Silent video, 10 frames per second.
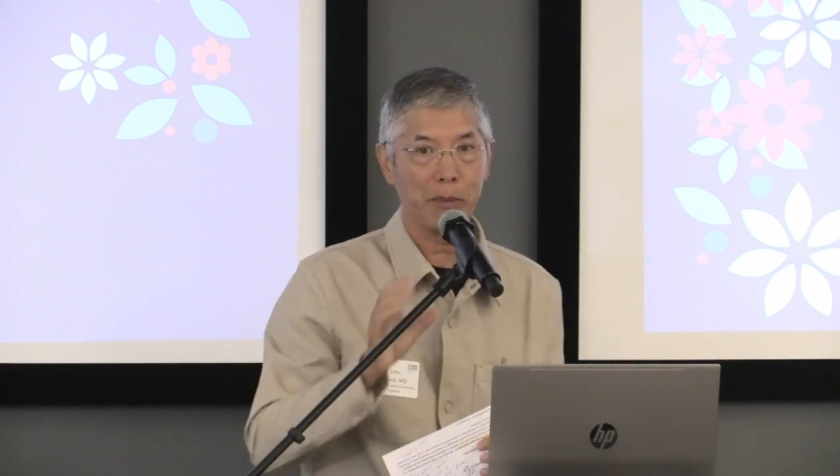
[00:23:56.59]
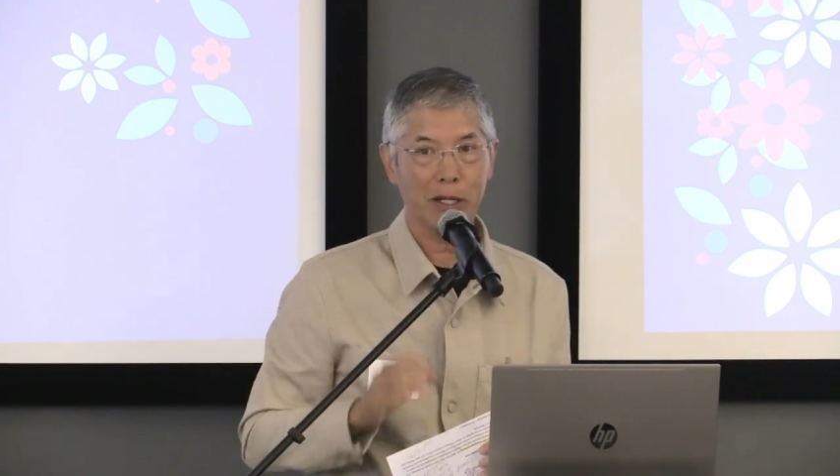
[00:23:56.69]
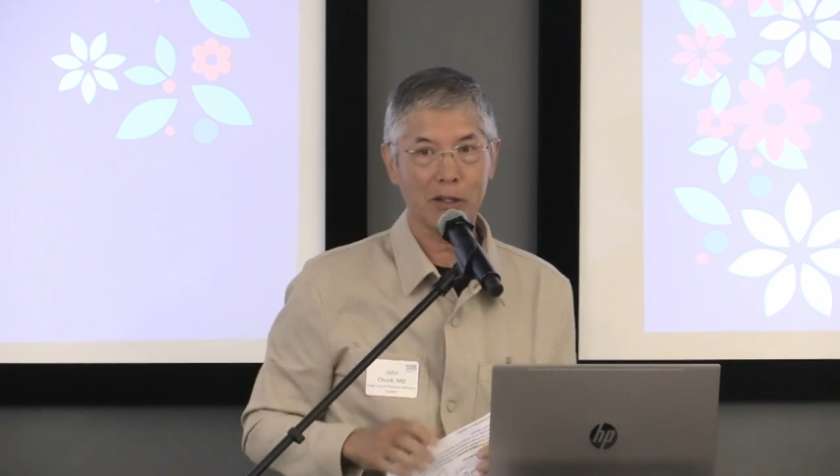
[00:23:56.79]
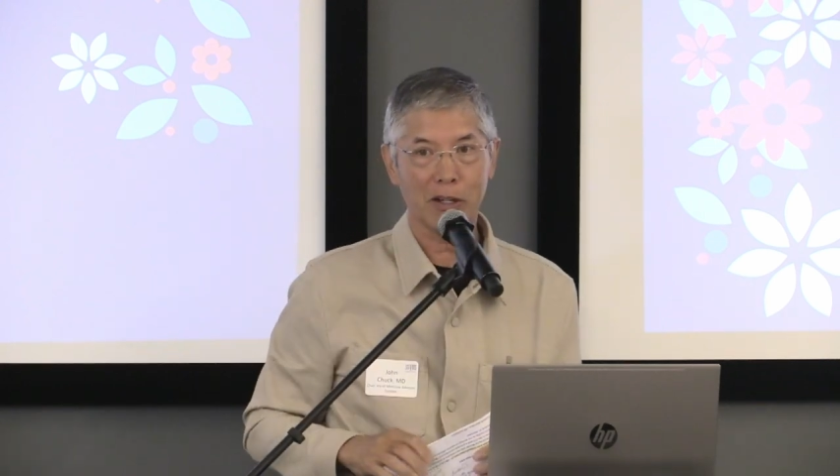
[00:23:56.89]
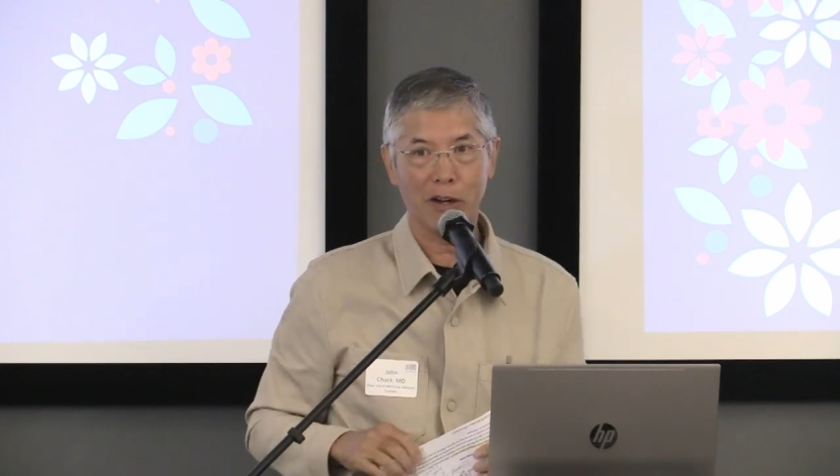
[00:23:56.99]

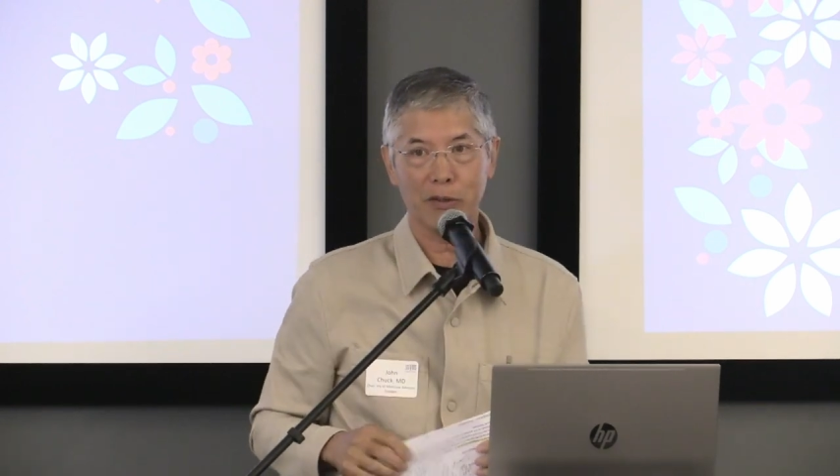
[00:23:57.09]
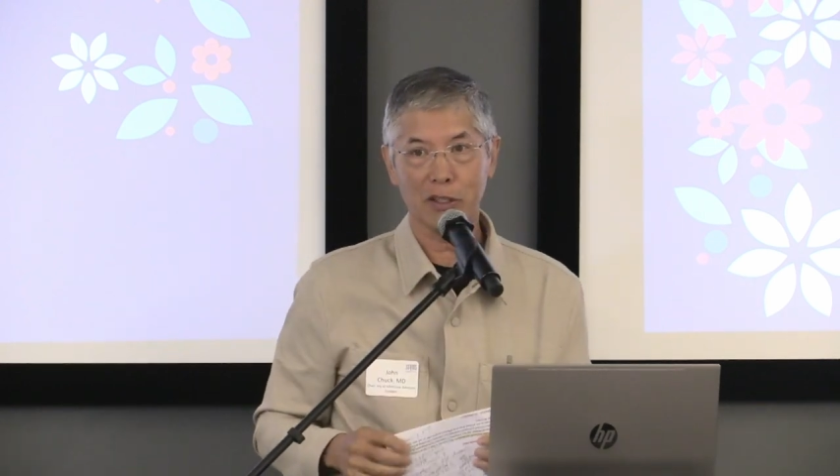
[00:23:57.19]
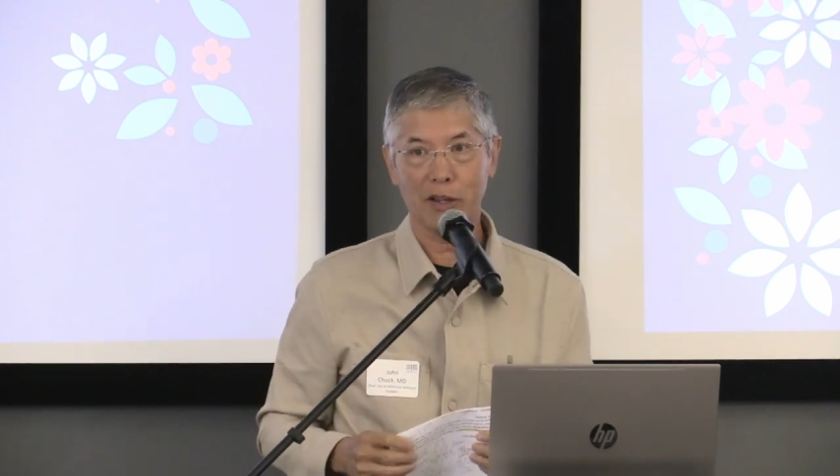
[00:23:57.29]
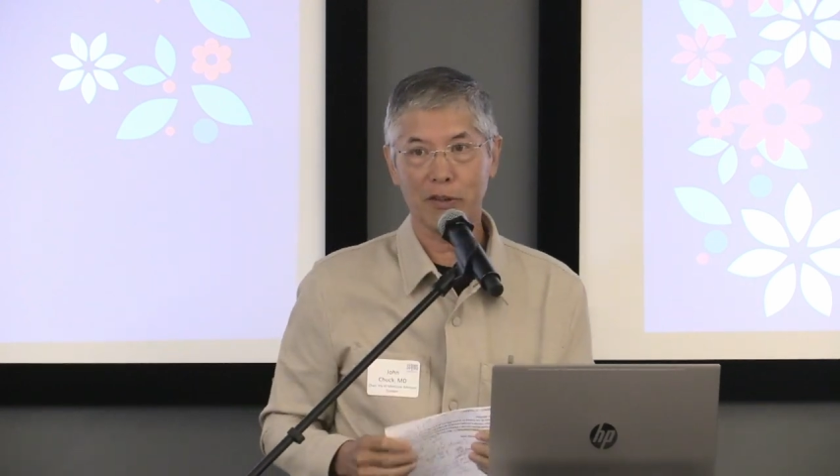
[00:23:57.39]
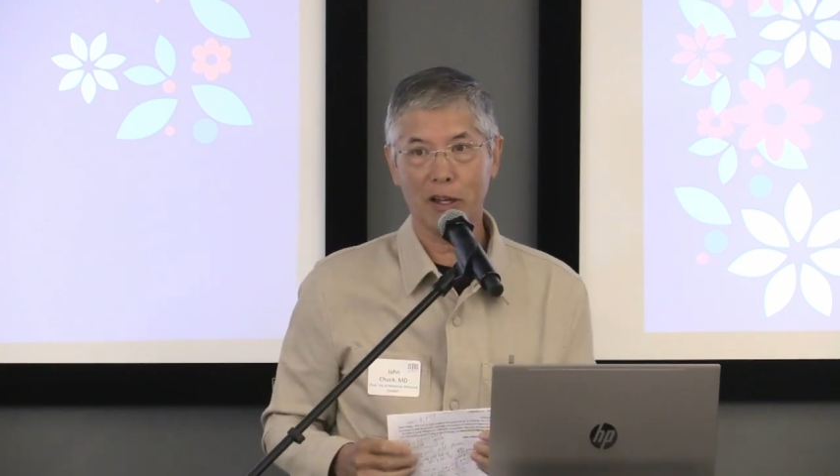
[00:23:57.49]
medical
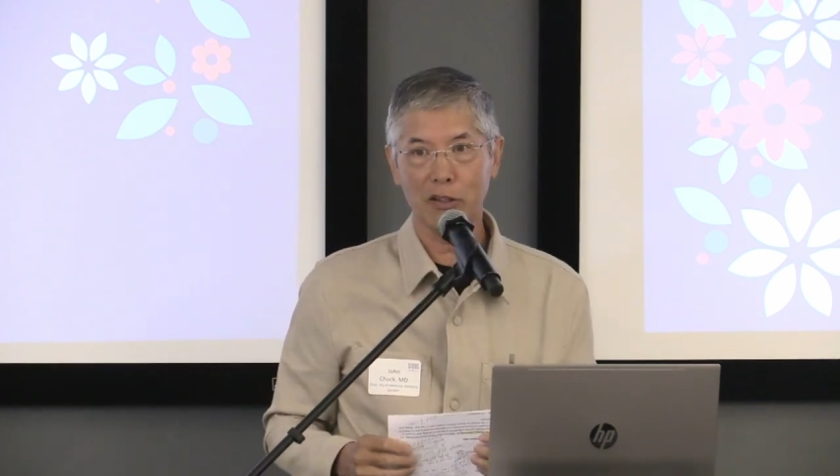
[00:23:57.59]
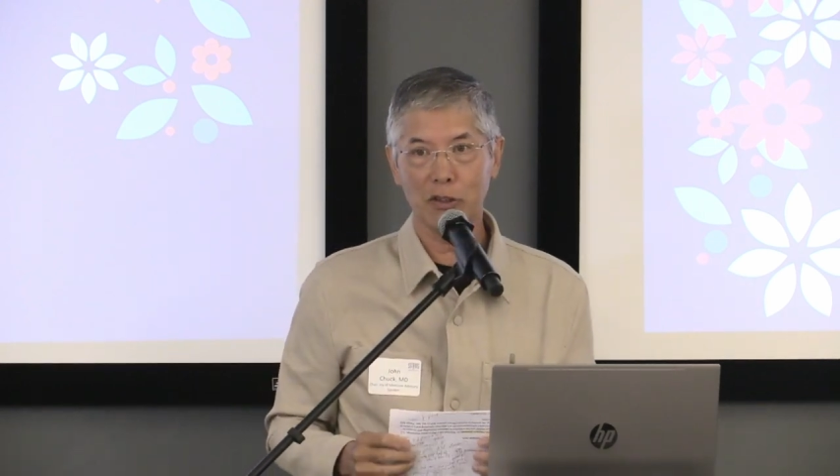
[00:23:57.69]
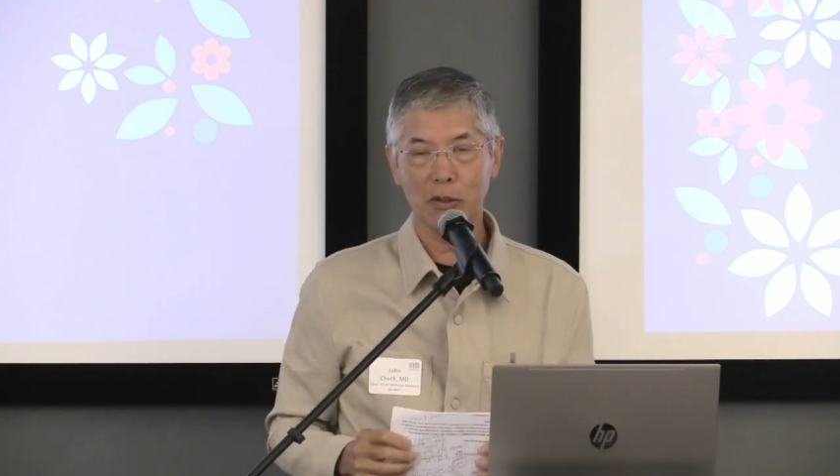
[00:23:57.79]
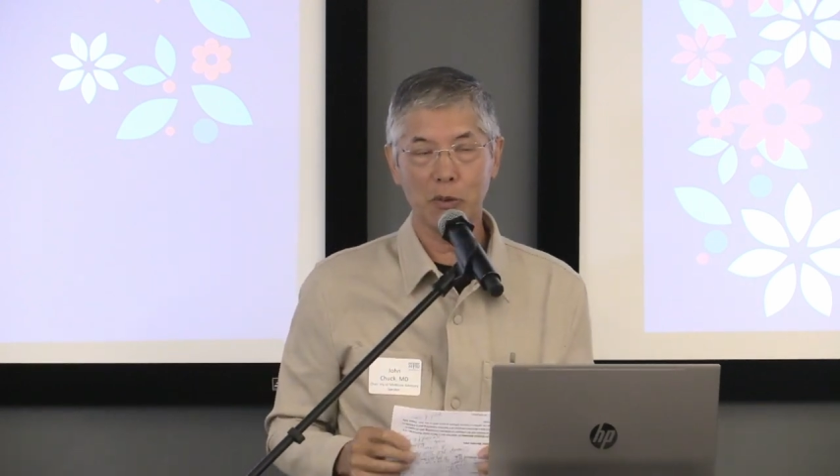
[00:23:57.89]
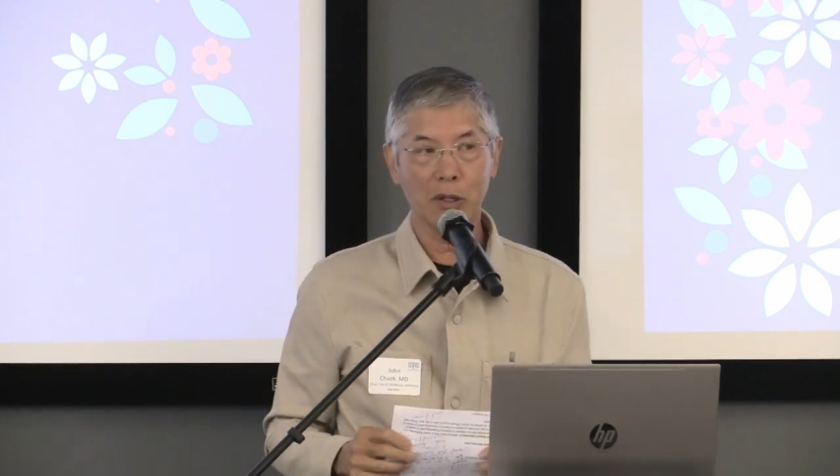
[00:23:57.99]
conference I've gone to